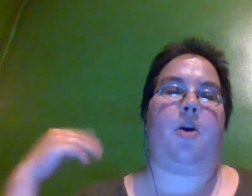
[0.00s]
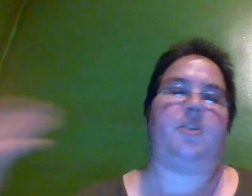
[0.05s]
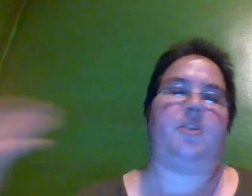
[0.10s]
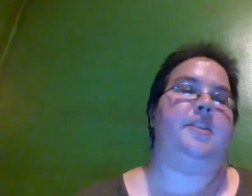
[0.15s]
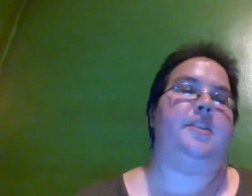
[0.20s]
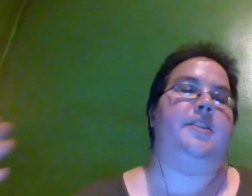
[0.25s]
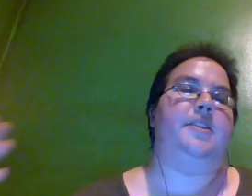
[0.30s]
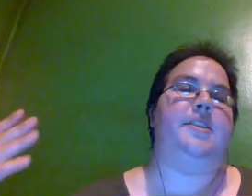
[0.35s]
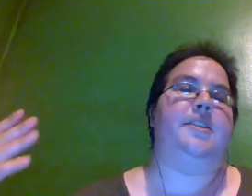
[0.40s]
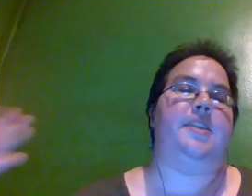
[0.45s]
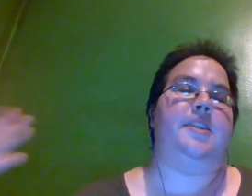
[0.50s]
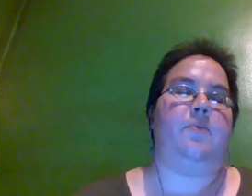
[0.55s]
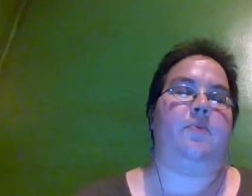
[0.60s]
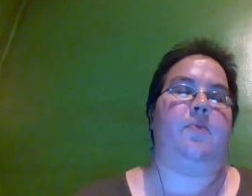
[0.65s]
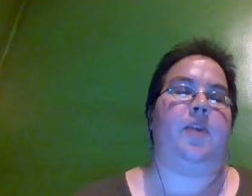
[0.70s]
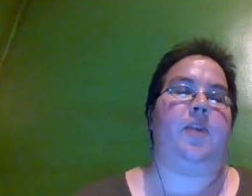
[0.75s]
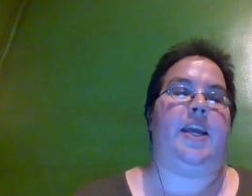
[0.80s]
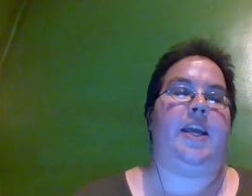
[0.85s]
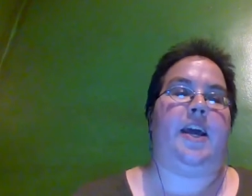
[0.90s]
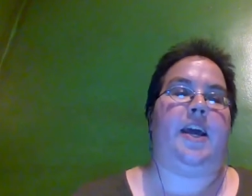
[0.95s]

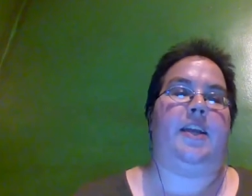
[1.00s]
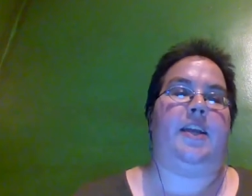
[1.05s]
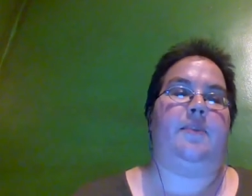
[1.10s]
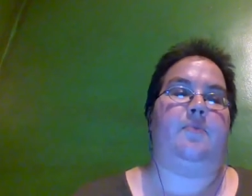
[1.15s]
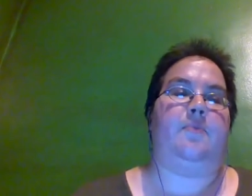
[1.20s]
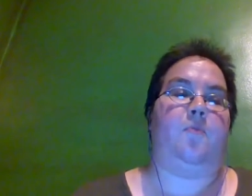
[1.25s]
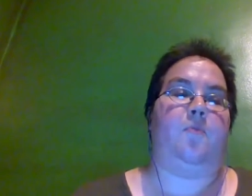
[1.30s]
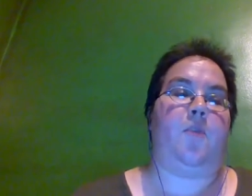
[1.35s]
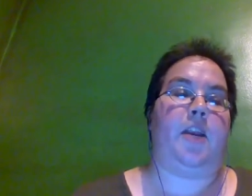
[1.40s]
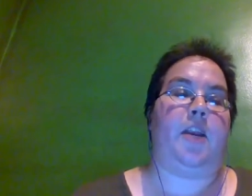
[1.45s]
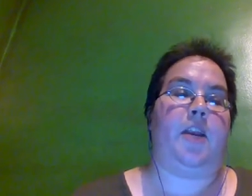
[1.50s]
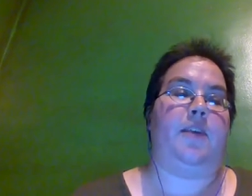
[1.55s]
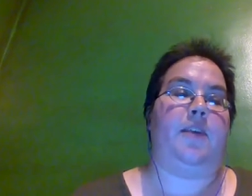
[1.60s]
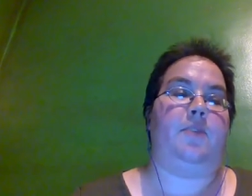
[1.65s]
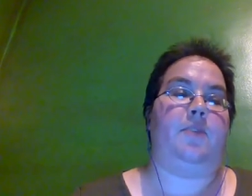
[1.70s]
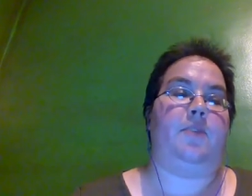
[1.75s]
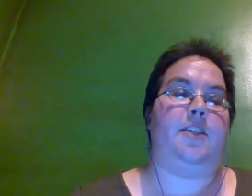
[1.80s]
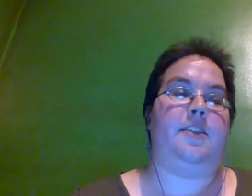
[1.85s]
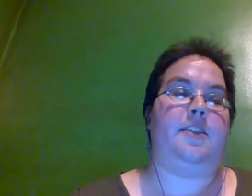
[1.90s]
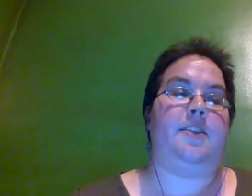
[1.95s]
Parsons did what he had,
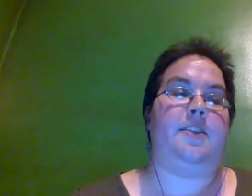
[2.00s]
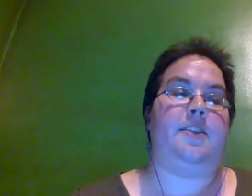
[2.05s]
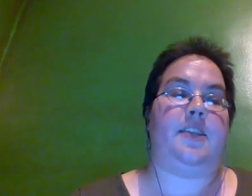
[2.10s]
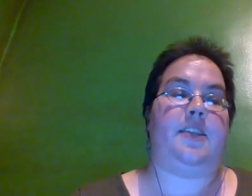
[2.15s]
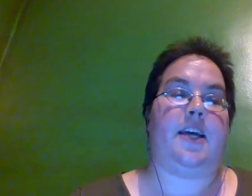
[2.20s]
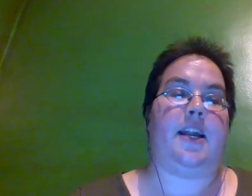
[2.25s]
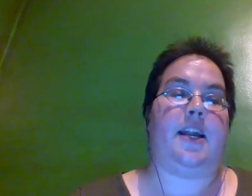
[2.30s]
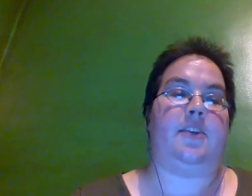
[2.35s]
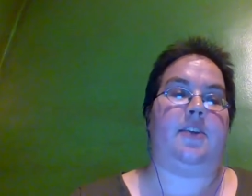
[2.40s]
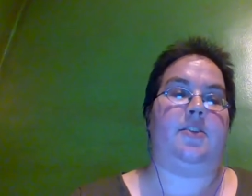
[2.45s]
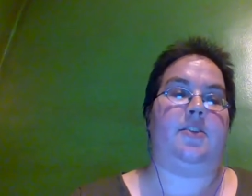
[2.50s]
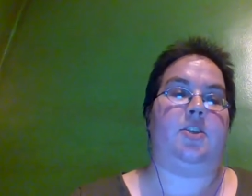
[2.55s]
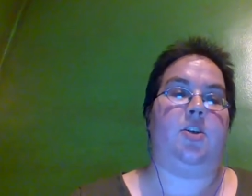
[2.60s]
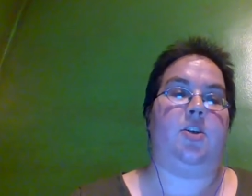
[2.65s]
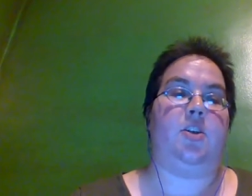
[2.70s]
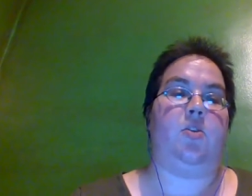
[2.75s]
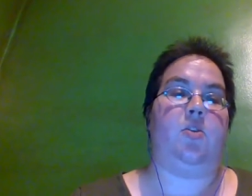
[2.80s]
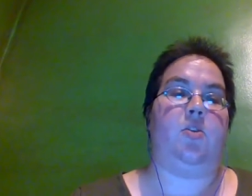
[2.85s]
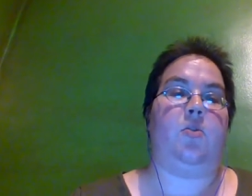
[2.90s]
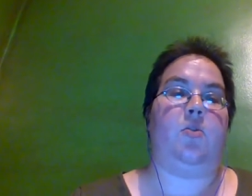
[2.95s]
what he was set
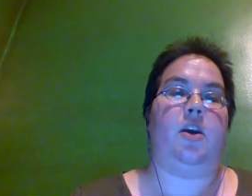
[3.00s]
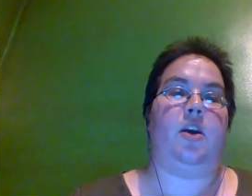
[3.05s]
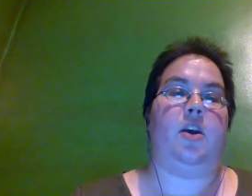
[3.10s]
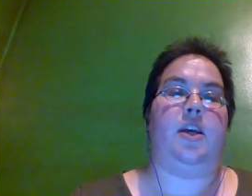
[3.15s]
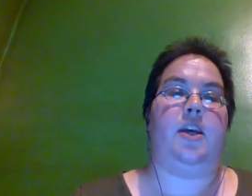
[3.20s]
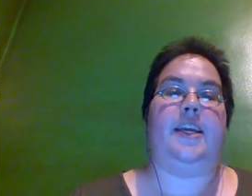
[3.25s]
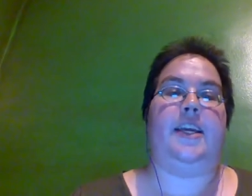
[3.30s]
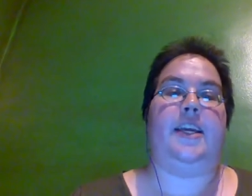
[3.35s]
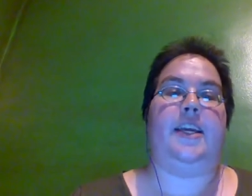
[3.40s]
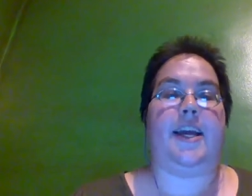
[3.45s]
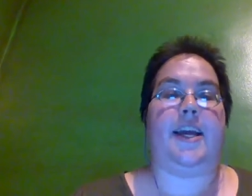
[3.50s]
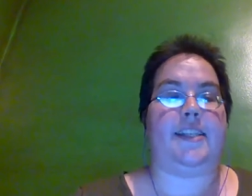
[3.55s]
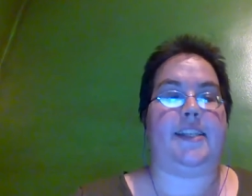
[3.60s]
out to do.